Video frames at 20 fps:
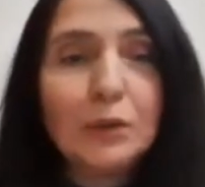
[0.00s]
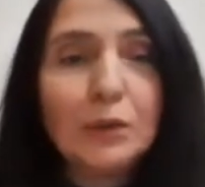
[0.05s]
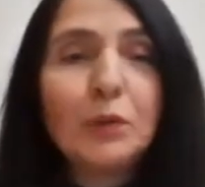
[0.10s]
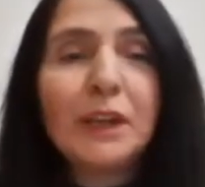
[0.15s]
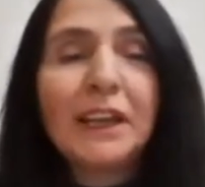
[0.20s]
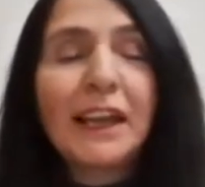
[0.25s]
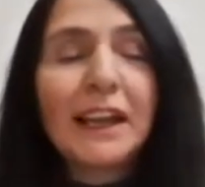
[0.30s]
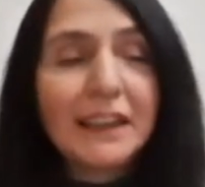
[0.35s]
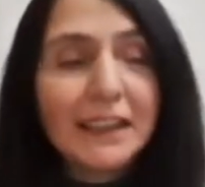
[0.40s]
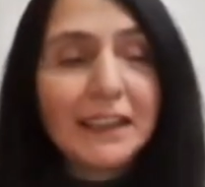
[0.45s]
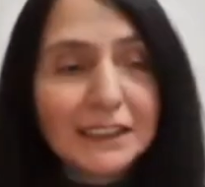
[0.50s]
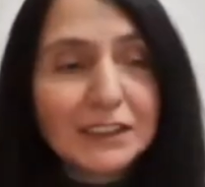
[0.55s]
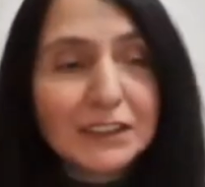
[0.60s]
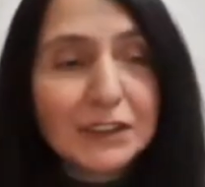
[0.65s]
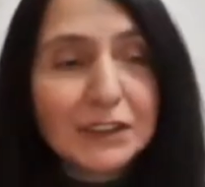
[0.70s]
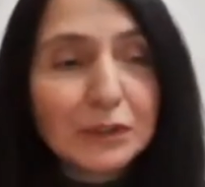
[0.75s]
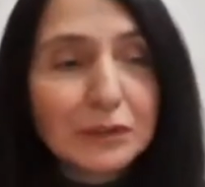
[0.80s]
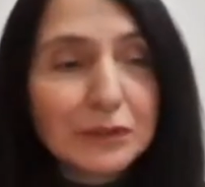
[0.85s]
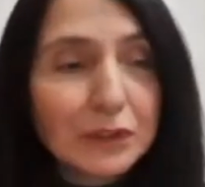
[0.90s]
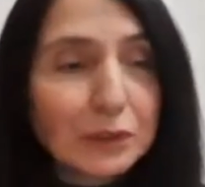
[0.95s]
who, when I
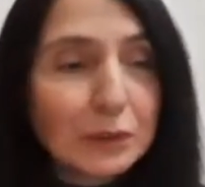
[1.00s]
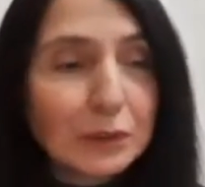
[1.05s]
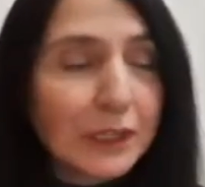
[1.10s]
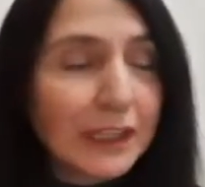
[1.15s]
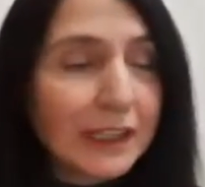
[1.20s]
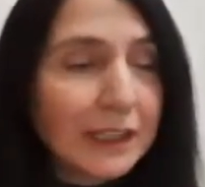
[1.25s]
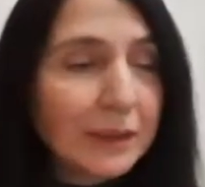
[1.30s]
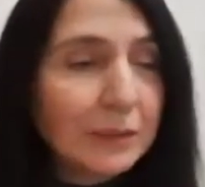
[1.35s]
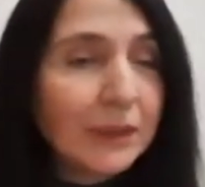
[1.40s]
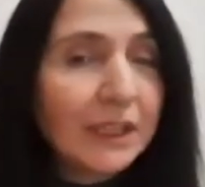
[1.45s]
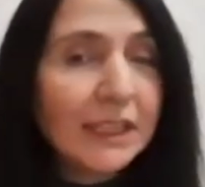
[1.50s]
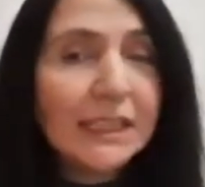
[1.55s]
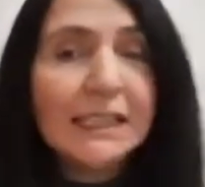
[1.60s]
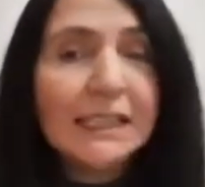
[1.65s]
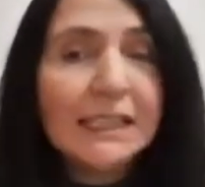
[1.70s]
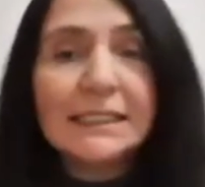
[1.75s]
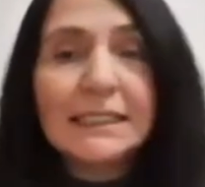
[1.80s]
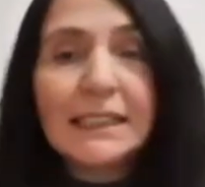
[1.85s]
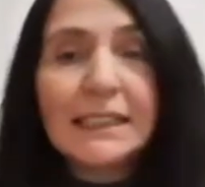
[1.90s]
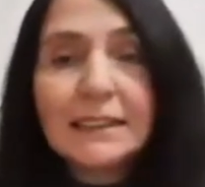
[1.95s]
interviewed him,
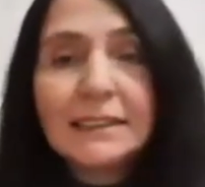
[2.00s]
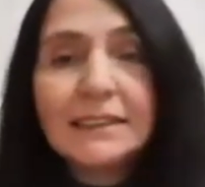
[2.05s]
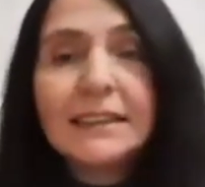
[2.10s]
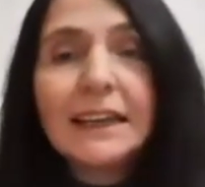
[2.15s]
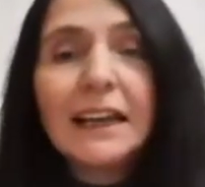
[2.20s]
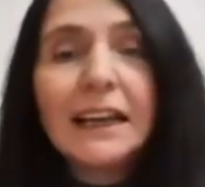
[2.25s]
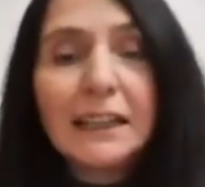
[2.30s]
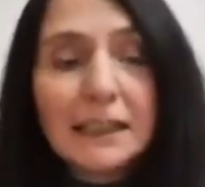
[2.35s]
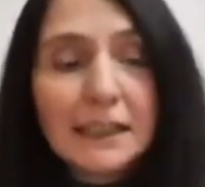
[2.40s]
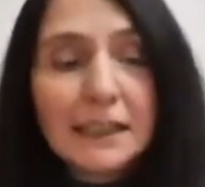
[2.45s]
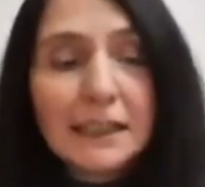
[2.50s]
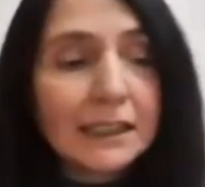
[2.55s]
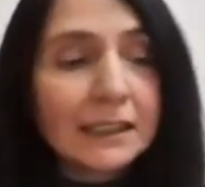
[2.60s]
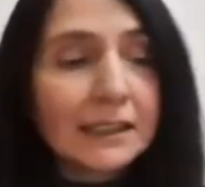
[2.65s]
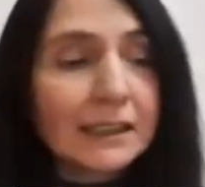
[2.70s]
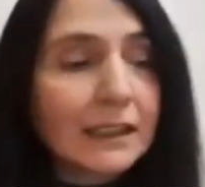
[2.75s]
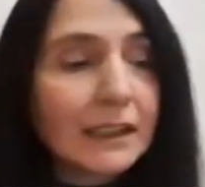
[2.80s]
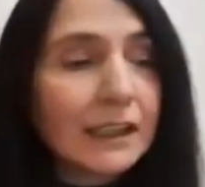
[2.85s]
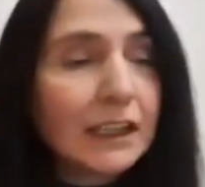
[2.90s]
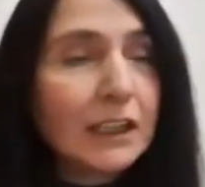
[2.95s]
said,
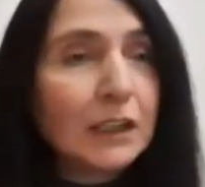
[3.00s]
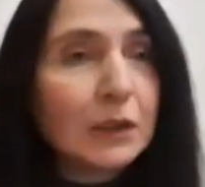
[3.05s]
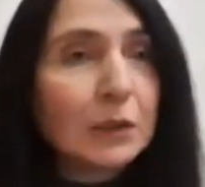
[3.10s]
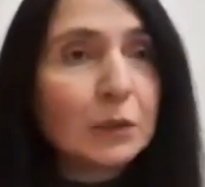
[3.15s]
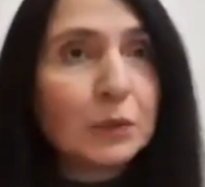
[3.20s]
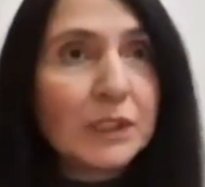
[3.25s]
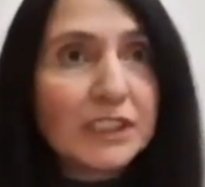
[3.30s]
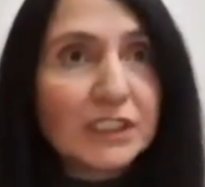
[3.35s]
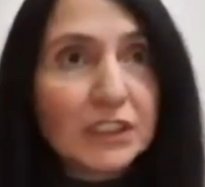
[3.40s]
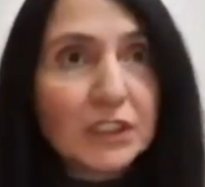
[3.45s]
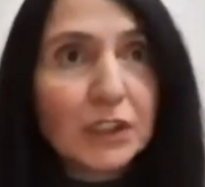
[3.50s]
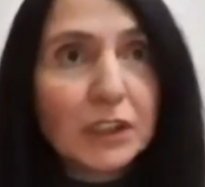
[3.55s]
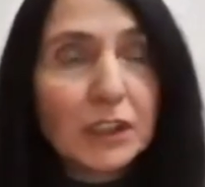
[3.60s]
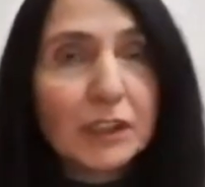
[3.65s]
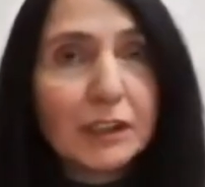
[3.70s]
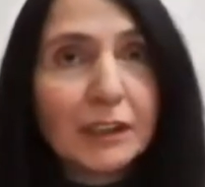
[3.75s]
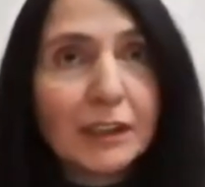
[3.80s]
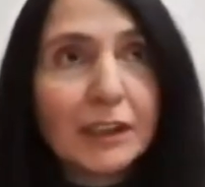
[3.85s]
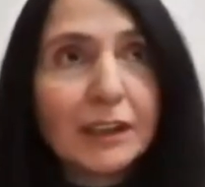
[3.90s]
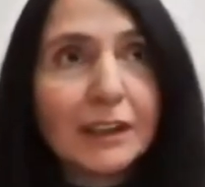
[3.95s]
Tahrir,
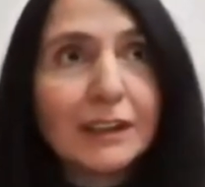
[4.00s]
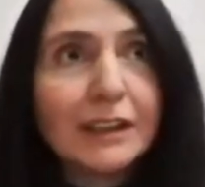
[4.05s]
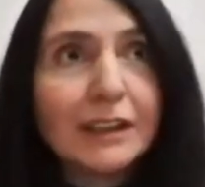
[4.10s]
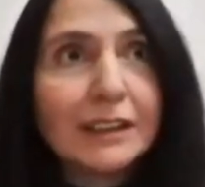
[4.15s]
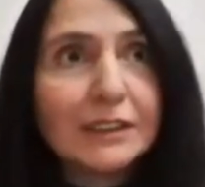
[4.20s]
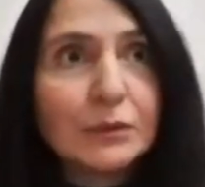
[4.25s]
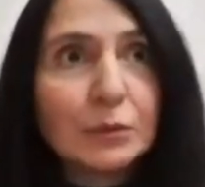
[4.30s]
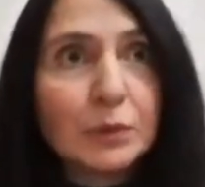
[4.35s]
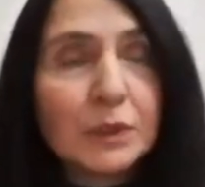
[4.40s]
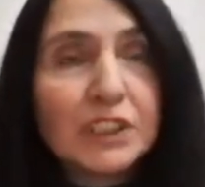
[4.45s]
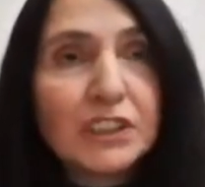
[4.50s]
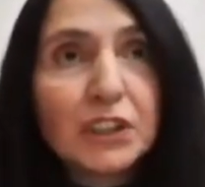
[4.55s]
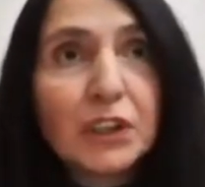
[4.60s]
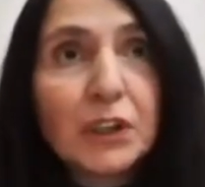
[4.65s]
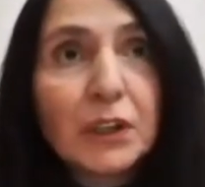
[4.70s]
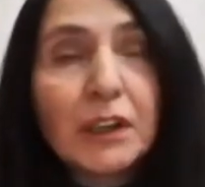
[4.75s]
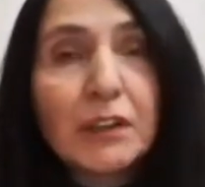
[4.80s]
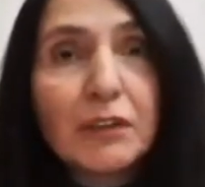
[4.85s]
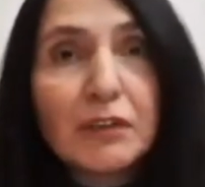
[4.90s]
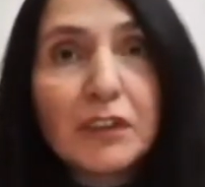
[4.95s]
return,
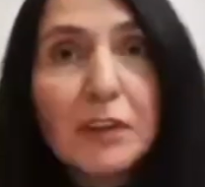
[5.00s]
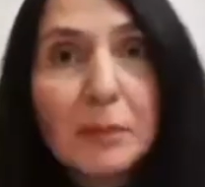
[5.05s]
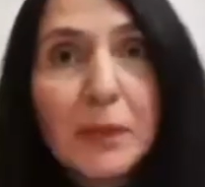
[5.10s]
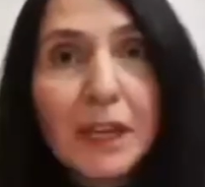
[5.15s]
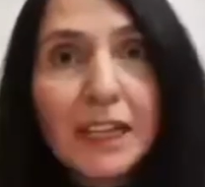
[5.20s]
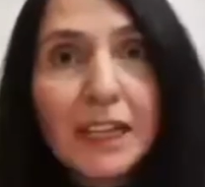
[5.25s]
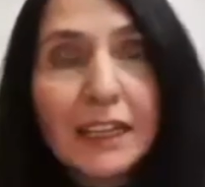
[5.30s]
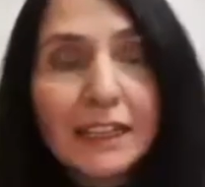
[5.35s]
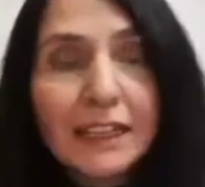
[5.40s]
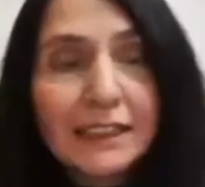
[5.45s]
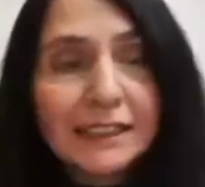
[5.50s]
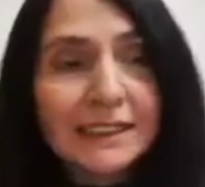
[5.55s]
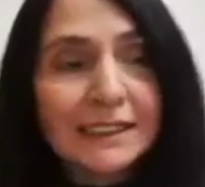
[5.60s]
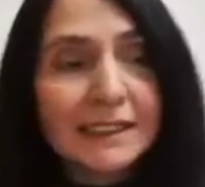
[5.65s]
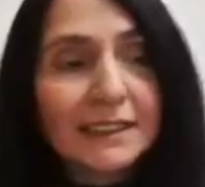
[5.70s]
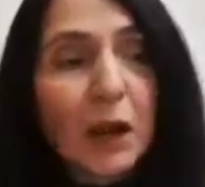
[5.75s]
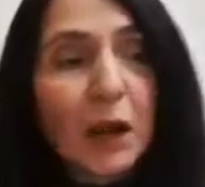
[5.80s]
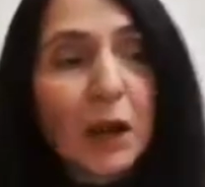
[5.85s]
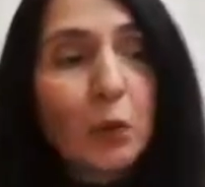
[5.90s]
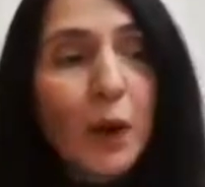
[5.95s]
return of the
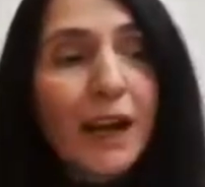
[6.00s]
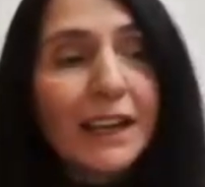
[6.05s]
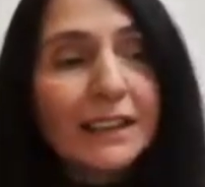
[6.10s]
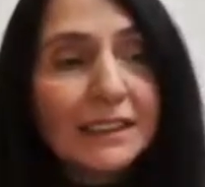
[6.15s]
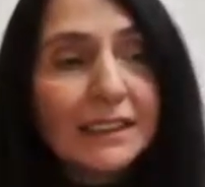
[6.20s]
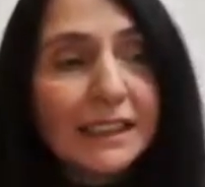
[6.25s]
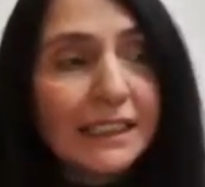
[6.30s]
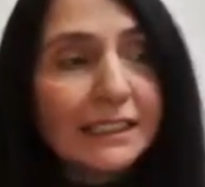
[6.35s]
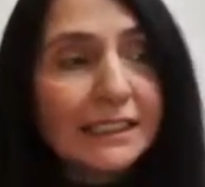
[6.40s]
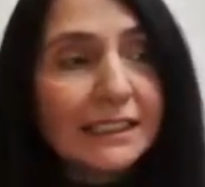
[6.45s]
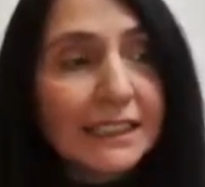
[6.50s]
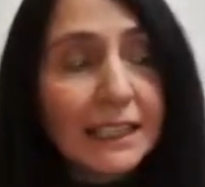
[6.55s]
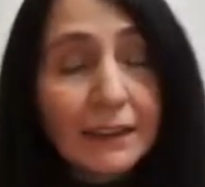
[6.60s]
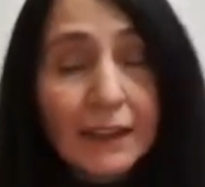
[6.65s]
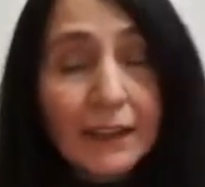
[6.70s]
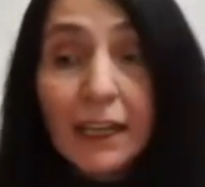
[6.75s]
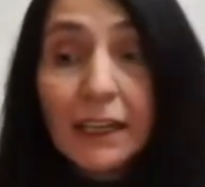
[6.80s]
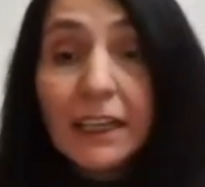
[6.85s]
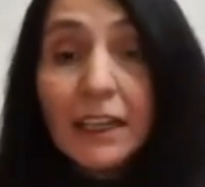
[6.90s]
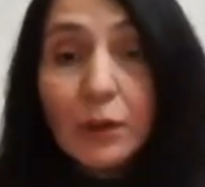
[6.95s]
millions. Now, why did he say
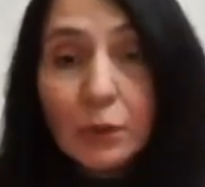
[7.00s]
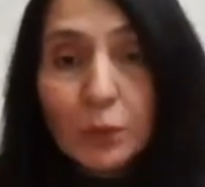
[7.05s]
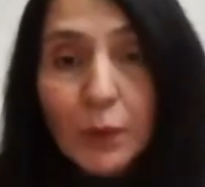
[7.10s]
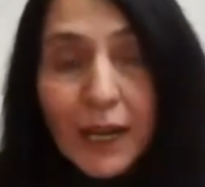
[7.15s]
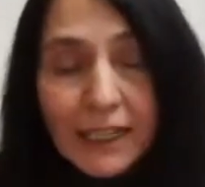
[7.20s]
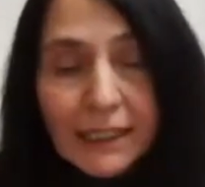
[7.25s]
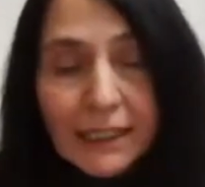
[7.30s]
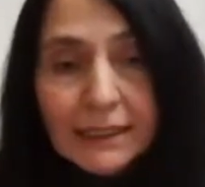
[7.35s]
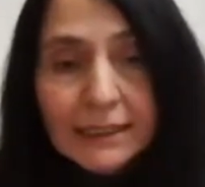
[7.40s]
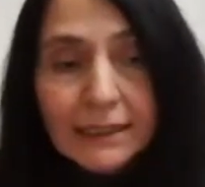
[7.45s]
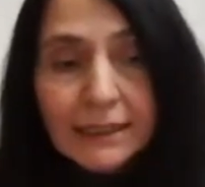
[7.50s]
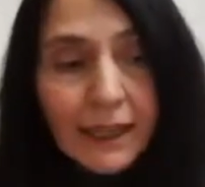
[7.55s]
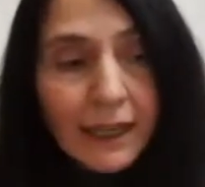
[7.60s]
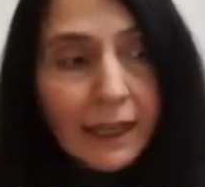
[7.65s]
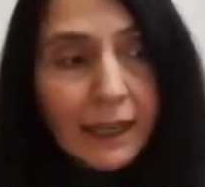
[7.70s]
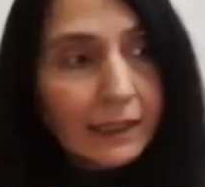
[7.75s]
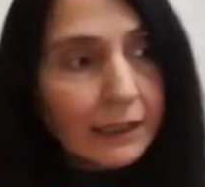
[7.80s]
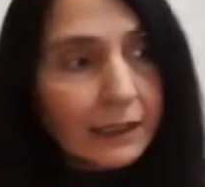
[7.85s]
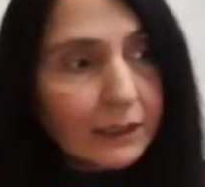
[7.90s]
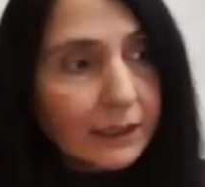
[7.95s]
that? And he writes
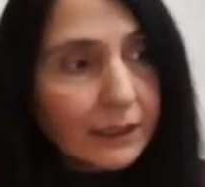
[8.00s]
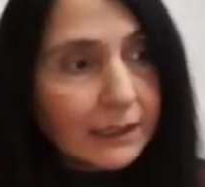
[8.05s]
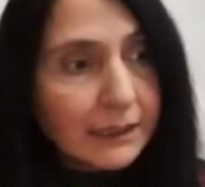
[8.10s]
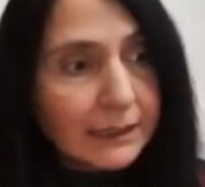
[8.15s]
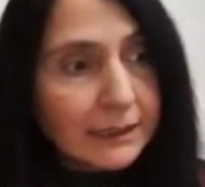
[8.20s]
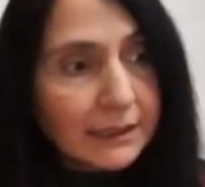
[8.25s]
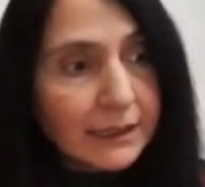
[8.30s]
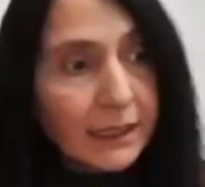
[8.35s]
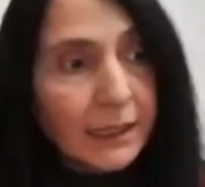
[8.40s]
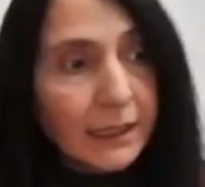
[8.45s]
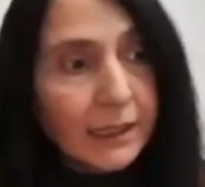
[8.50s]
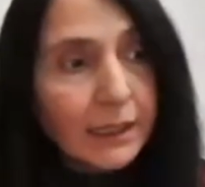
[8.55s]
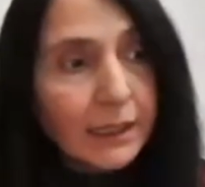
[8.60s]
that in his